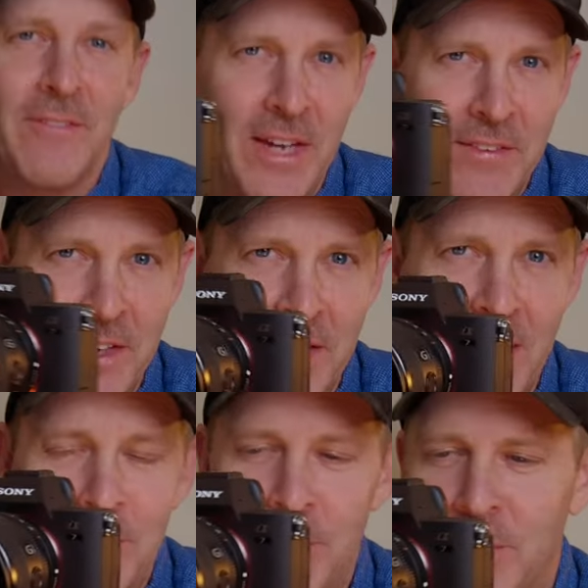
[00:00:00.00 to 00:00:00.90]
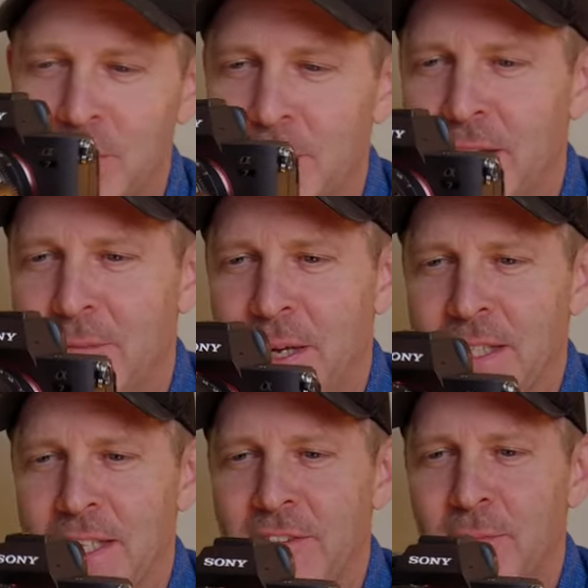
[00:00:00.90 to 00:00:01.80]
If you have it in lock mode, it makes
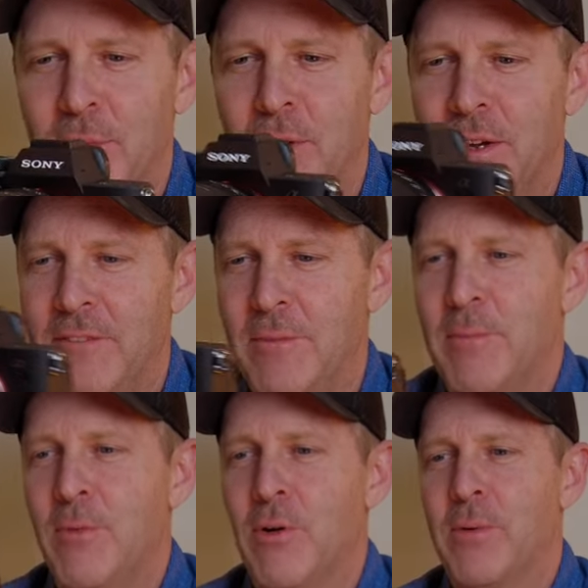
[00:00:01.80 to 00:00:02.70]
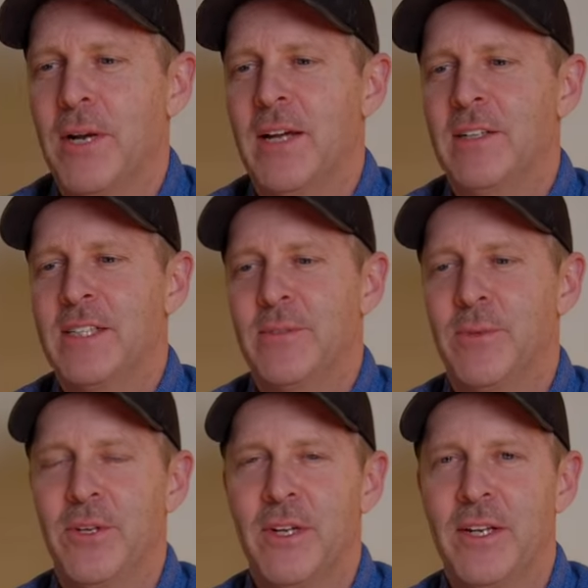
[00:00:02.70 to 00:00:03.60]
it even more even more pronounced
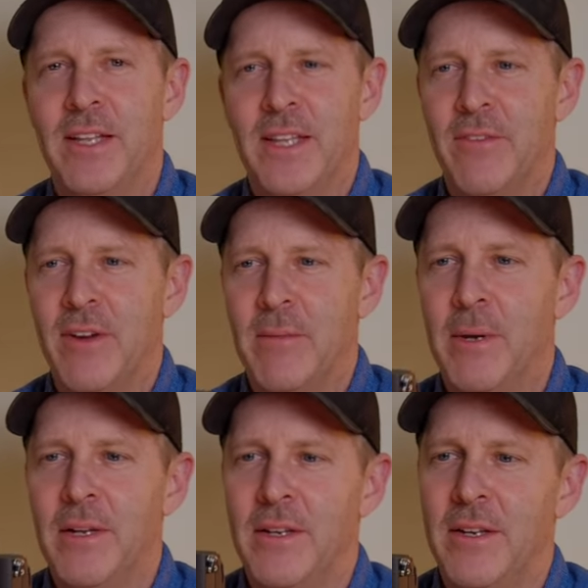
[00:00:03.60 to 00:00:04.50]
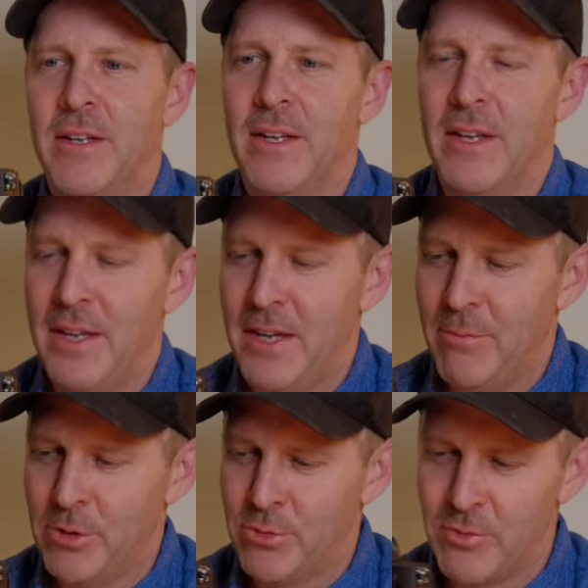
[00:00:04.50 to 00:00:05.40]
when you can hit that red button, and
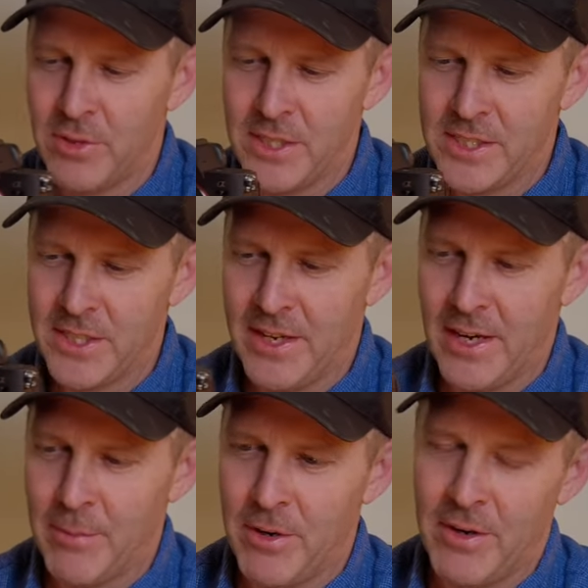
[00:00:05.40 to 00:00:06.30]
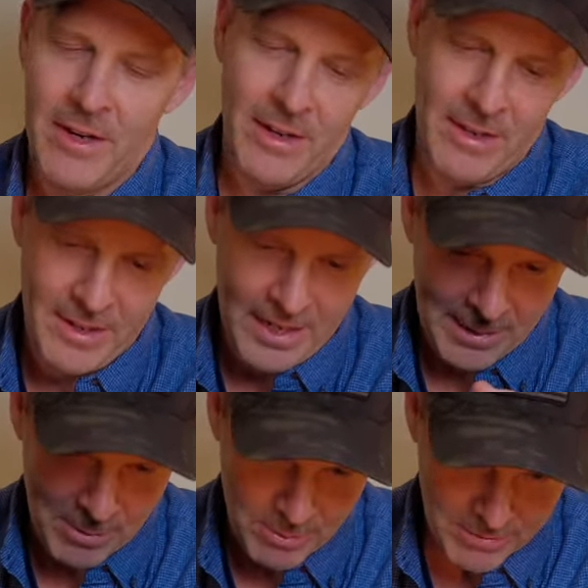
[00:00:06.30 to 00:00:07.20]
which will release the camera, and then the
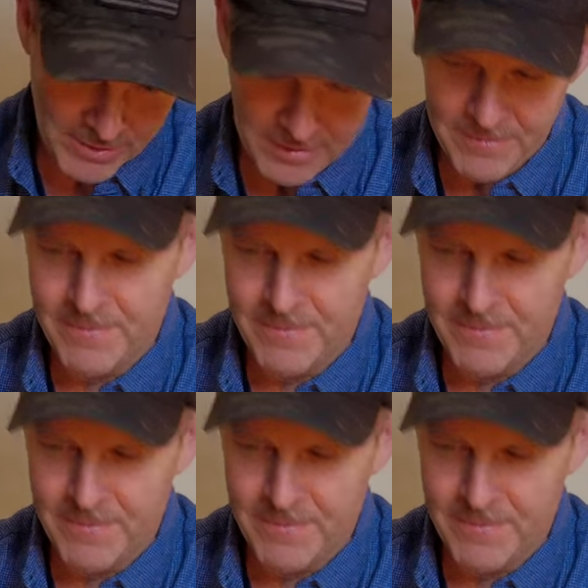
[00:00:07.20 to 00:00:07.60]
camera will fall.